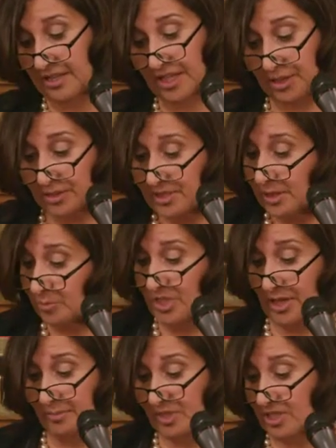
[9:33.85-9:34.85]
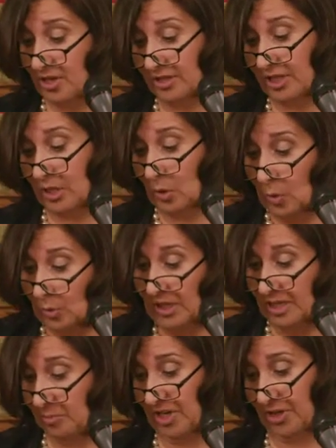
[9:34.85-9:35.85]
they are sometimes not the
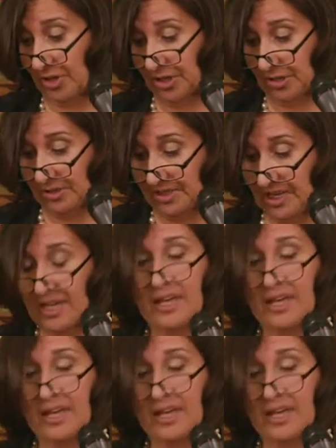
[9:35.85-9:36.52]
only barriers,